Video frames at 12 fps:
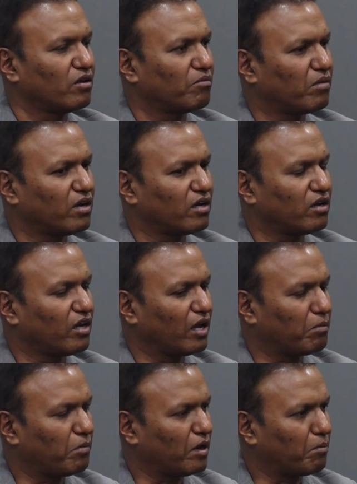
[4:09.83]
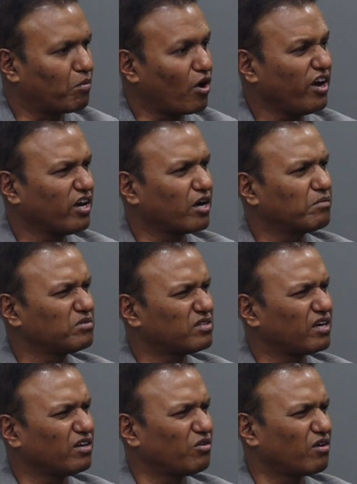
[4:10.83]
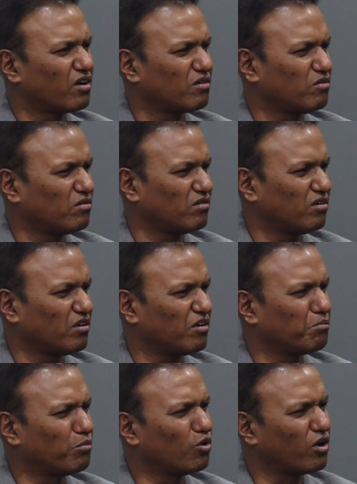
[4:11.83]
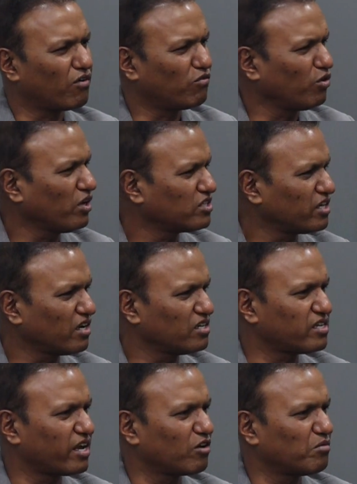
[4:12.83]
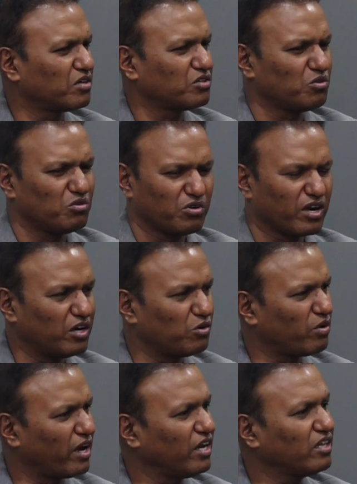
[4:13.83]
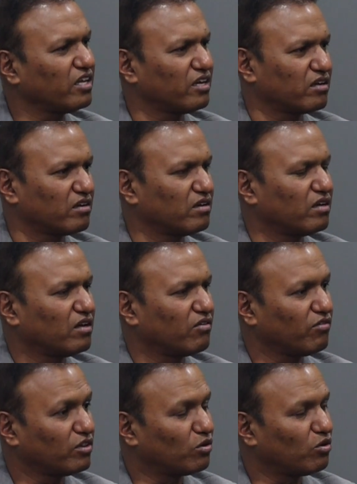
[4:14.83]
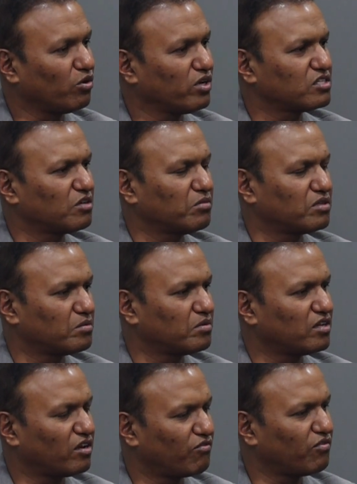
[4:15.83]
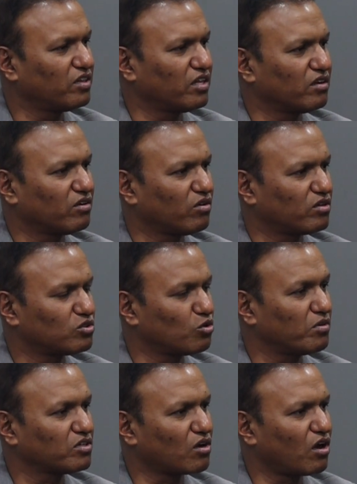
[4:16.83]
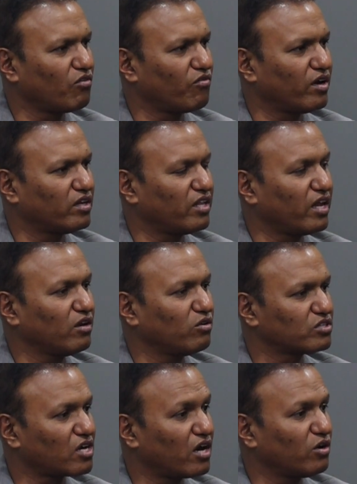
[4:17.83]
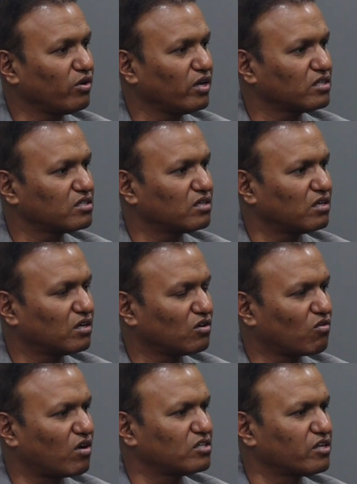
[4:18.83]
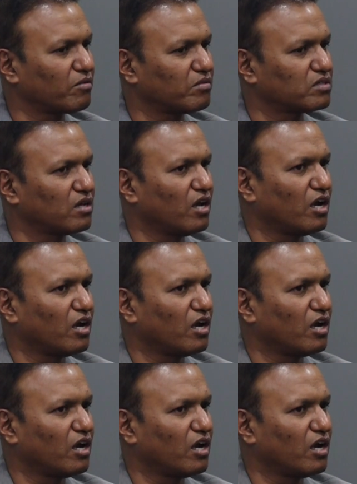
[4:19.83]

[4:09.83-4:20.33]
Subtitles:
But a point comes that you are bored of doing single zygomas. You can do anything without doing CBCT, everything. You are so much confident. Then you start doing quad zygomas.